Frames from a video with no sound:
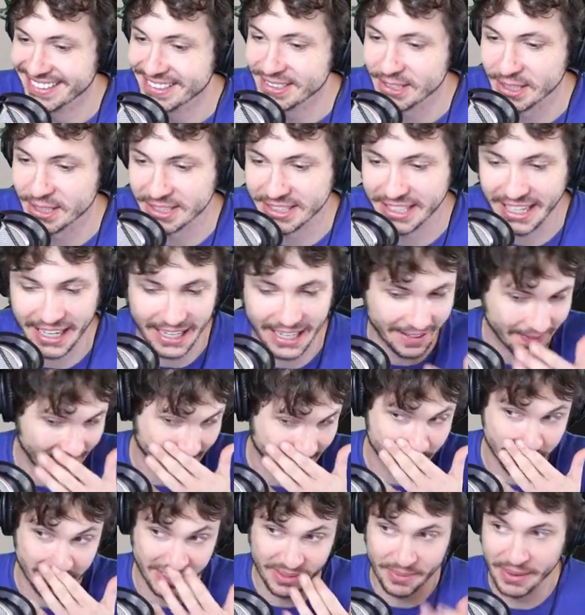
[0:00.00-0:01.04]
Just kidding.
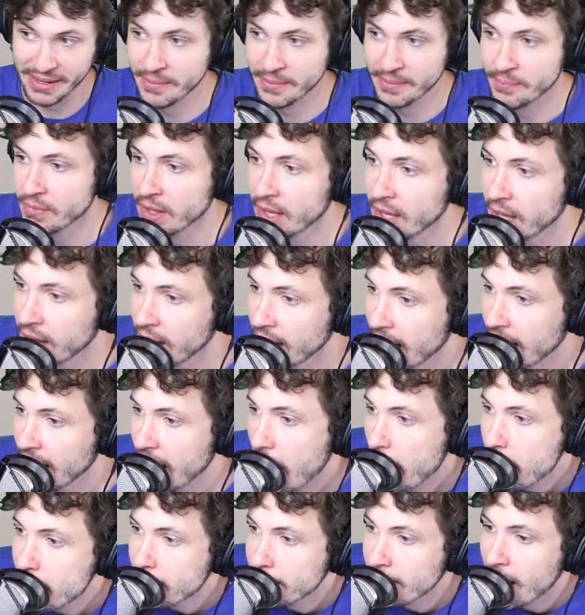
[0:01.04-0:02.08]
That's really mean.
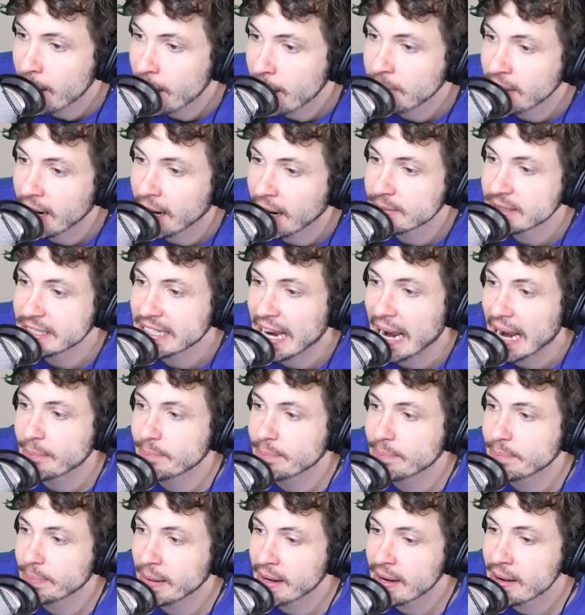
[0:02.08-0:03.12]
Mom loved Dad
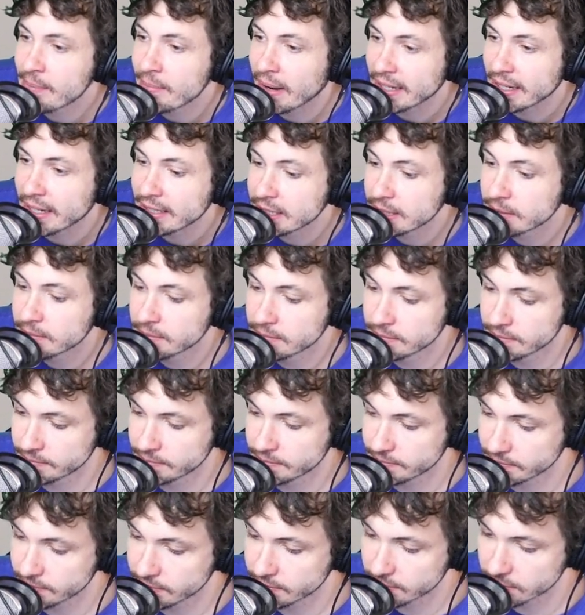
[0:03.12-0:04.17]
very much. About
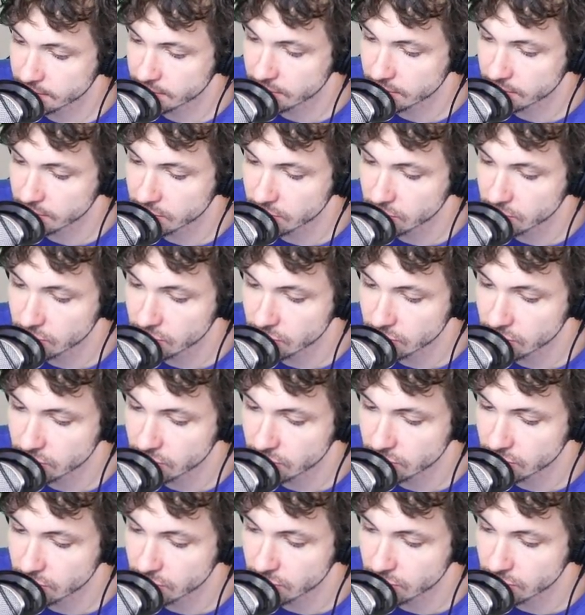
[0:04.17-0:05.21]
Sarah.
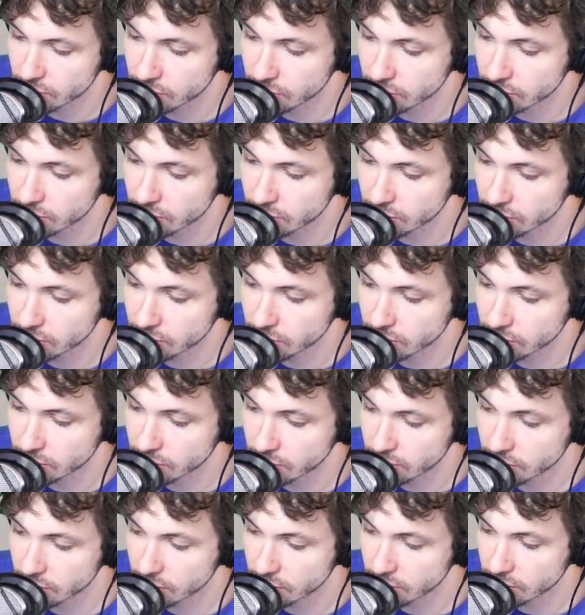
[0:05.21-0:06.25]
What's Natalie going to do
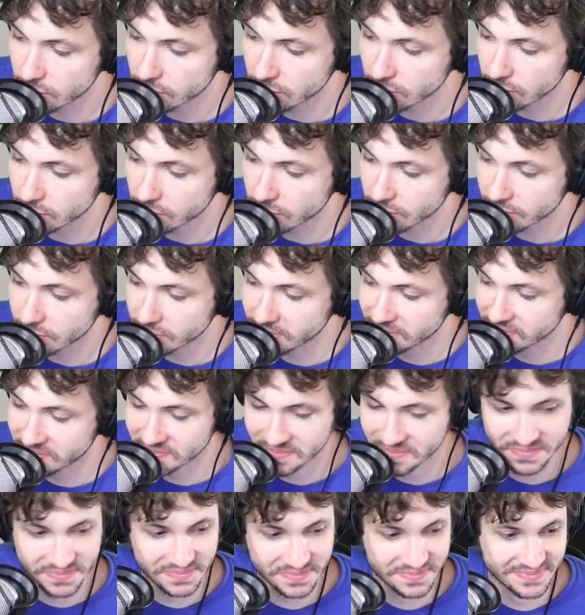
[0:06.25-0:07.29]
with her?
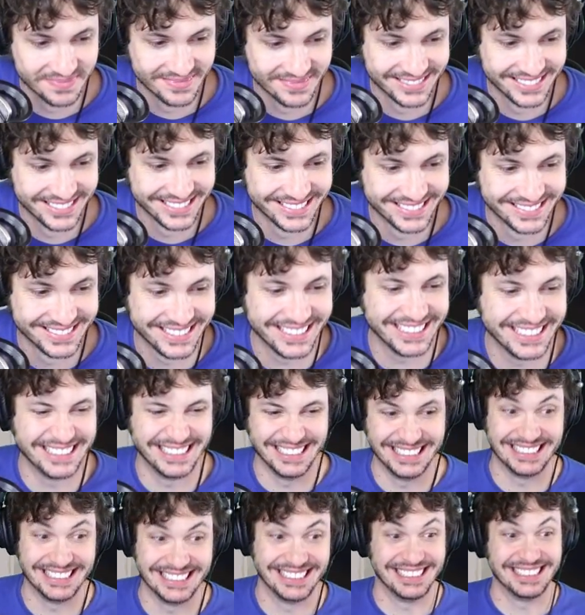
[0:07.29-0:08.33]
I need to
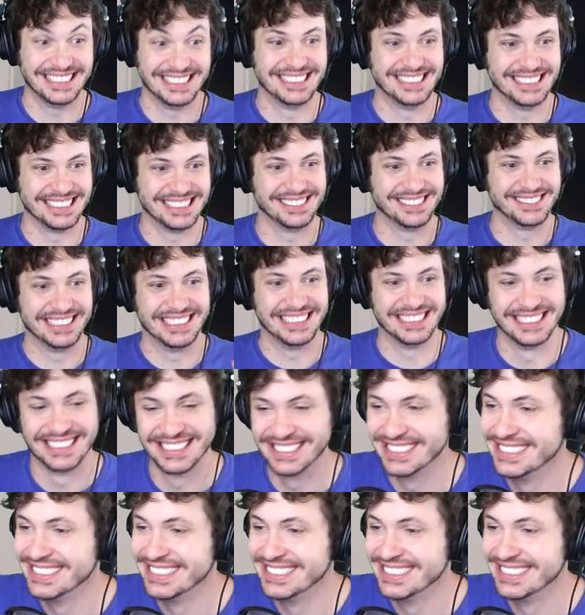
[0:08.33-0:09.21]
hurry.